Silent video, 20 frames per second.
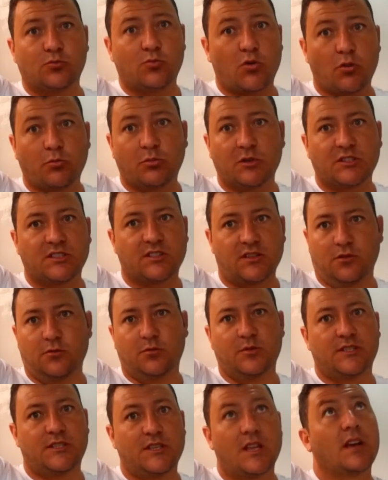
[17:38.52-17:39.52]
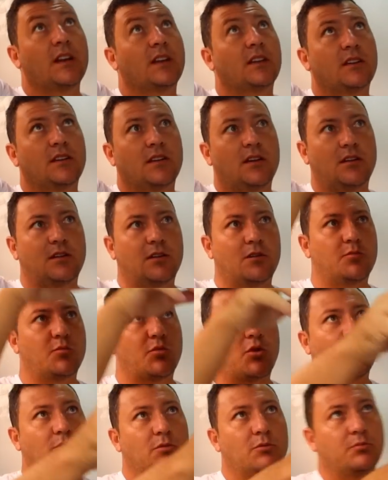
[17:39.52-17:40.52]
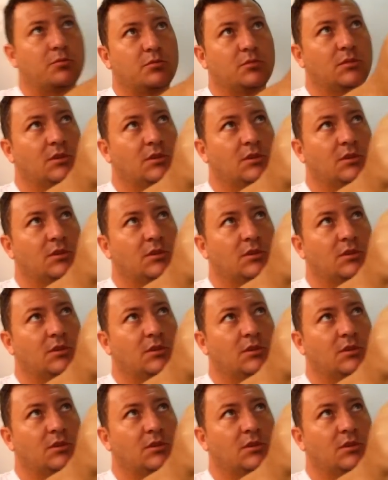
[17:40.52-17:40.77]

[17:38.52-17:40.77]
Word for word: you'd probably still be standing in here, no problem.